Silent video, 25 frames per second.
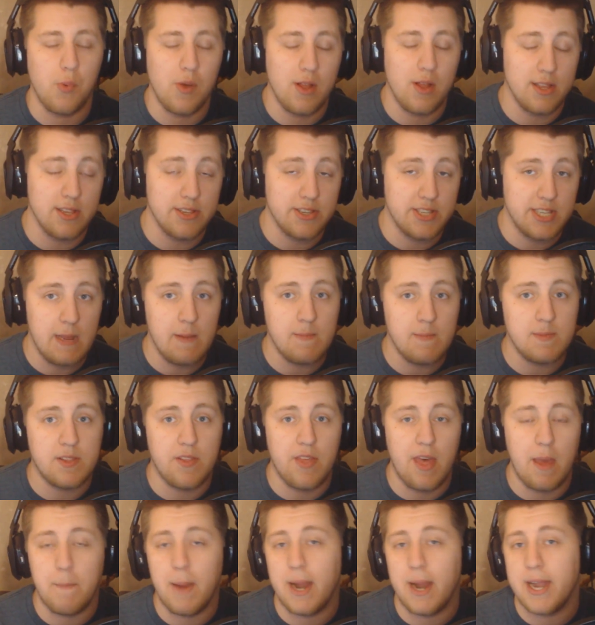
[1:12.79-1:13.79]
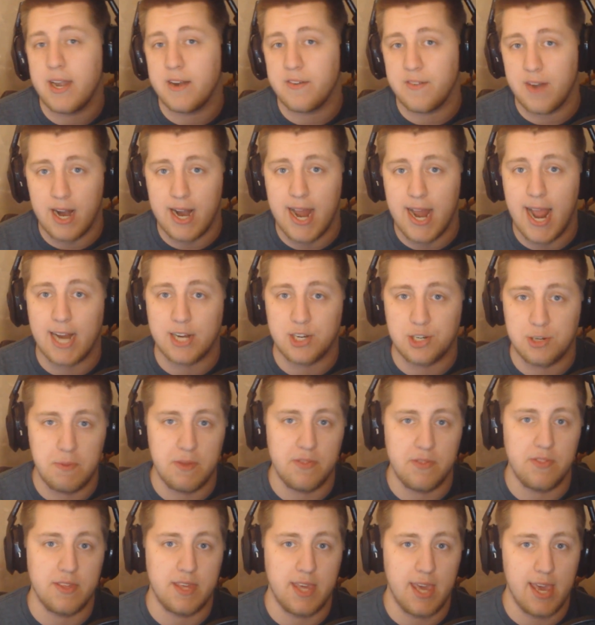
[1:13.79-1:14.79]
Well, it seems that might have not actually
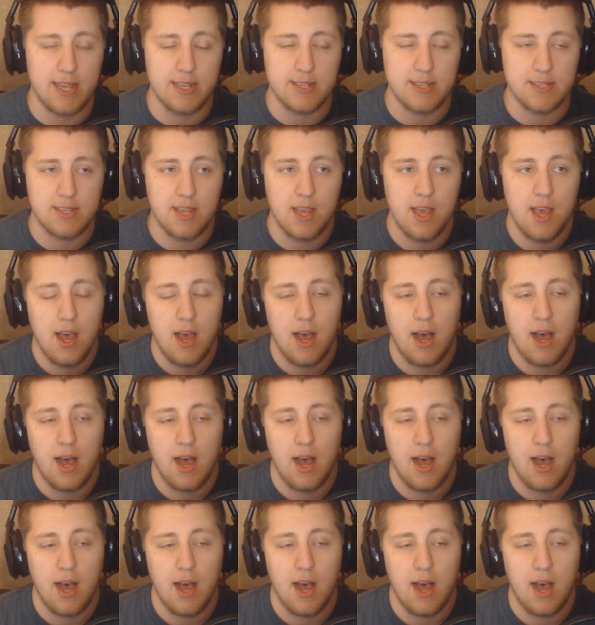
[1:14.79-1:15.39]
been the case.